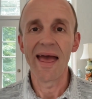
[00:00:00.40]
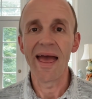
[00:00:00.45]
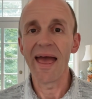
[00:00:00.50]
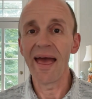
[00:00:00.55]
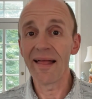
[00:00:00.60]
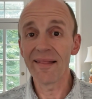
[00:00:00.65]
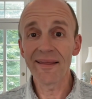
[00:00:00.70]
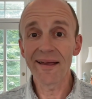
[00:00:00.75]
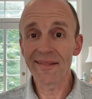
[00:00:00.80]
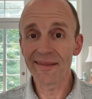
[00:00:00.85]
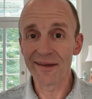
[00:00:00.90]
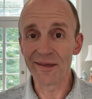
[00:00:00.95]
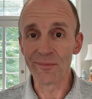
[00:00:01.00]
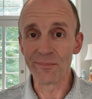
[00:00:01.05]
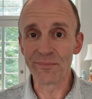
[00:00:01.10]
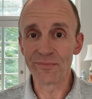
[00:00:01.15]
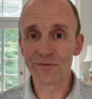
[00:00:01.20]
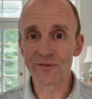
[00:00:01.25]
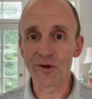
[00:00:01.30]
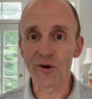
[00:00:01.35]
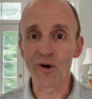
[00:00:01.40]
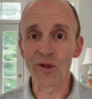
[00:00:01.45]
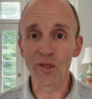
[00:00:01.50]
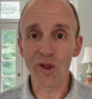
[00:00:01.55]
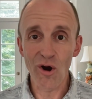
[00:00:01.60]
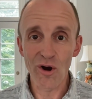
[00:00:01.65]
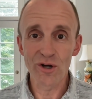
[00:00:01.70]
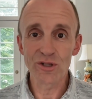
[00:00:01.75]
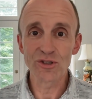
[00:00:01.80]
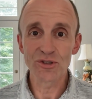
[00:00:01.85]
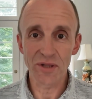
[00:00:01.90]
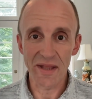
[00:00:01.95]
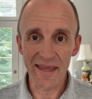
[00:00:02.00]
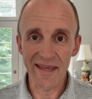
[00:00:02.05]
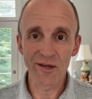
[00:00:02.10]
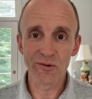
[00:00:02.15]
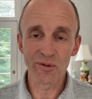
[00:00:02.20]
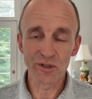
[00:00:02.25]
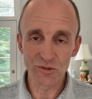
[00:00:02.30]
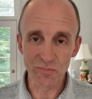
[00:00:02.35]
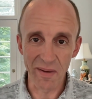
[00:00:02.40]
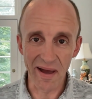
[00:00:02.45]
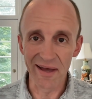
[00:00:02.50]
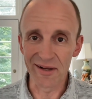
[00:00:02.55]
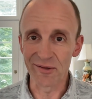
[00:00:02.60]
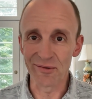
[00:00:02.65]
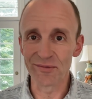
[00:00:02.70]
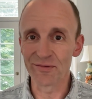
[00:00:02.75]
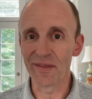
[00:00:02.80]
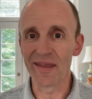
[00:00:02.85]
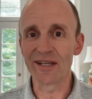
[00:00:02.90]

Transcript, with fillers: LLMs or large language models